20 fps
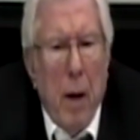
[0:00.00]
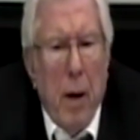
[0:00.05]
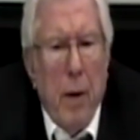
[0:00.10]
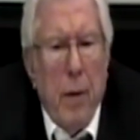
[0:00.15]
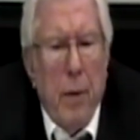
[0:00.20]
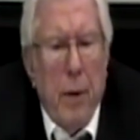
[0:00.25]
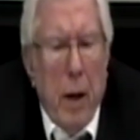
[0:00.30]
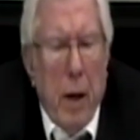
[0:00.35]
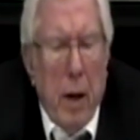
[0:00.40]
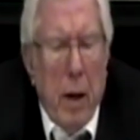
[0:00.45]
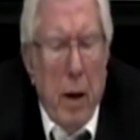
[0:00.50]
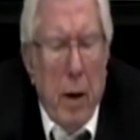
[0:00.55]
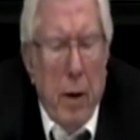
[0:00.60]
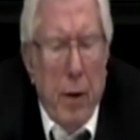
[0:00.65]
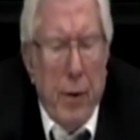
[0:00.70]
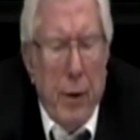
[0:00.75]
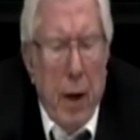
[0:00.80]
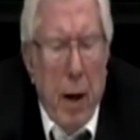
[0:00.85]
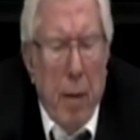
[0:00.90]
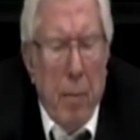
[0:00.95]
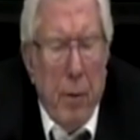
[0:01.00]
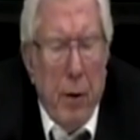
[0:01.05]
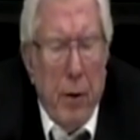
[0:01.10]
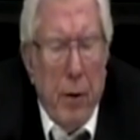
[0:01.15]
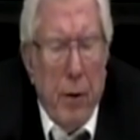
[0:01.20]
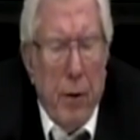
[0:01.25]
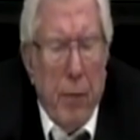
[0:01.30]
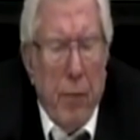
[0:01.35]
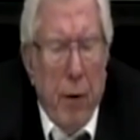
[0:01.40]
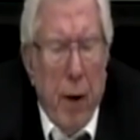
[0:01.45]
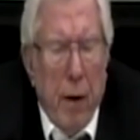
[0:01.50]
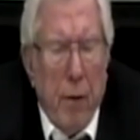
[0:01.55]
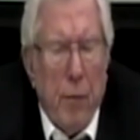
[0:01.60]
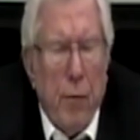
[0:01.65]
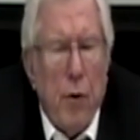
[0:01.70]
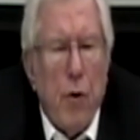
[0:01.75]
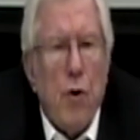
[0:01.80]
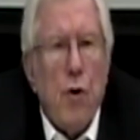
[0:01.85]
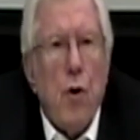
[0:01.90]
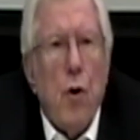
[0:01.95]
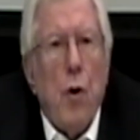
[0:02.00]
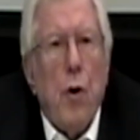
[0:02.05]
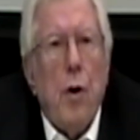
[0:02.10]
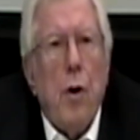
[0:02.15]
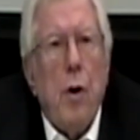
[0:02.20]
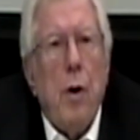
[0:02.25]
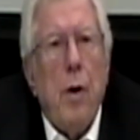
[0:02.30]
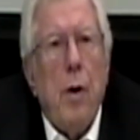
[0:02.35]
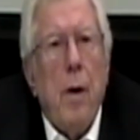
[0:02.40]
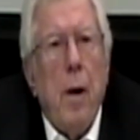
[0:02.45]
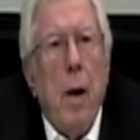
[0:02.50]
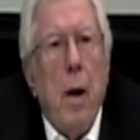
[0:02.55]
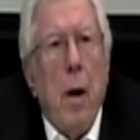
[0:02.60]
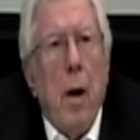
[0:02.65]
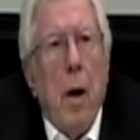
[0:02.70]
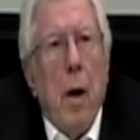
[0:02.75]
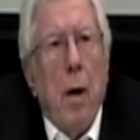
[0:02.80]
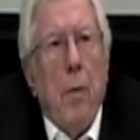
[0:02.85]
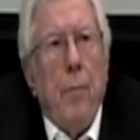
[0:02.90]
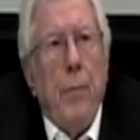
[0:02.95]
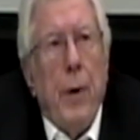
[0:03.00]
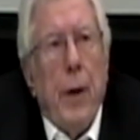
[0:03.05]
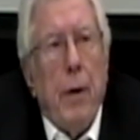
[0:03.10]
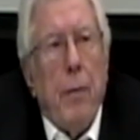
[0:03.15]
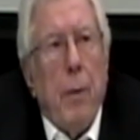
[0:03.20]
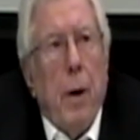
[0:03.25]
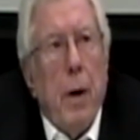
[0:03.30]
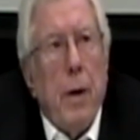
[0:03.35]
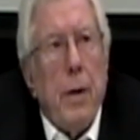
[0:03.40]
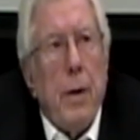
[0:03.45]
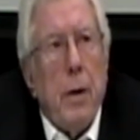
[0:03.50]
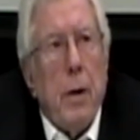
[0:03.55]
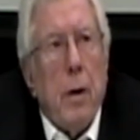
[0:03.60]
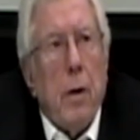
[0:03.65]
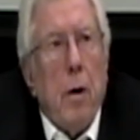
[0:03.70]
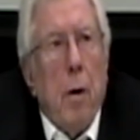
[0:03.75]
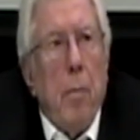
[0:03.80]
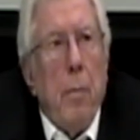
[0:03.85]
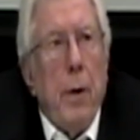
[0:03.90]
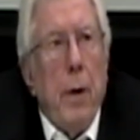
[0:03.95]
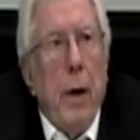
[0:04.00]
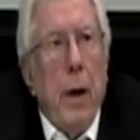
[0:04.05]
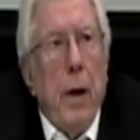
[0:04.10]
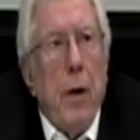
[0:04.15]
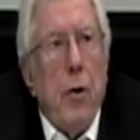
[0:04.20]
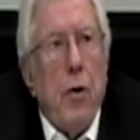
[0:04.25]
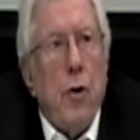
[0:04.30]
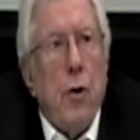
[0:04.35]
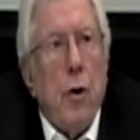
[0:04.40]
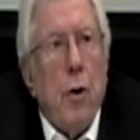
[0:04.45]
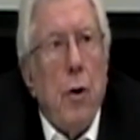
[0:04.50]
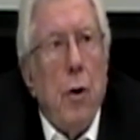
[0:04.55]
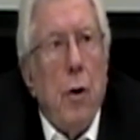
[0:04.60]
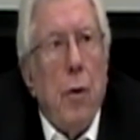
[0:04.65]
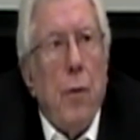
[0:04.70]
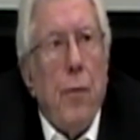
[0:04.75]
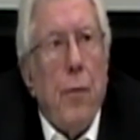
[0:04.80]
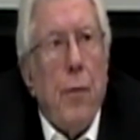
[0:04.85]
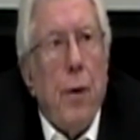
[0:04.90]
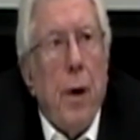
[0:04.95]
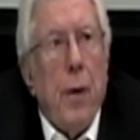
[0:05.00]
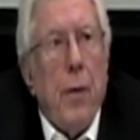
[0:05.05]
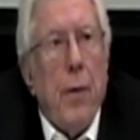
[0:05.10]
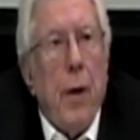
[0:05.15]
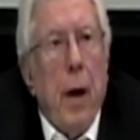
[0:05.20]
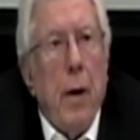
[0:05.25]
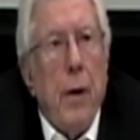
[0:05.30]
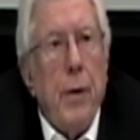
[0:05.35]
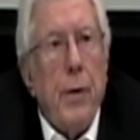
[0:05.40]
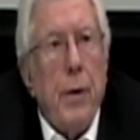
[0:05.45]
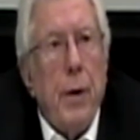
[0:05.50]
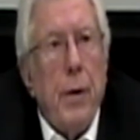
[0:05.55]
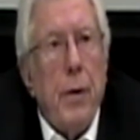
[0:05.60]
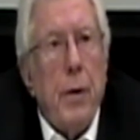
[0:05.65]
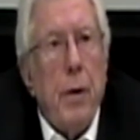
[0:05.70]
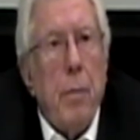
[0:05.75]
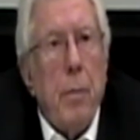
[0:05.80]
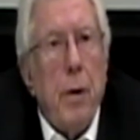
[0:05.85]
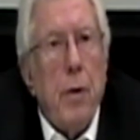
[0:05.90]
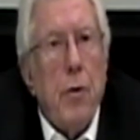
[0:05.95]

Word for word: They established the Frankfurt Journal, it was a combination of Catholicism and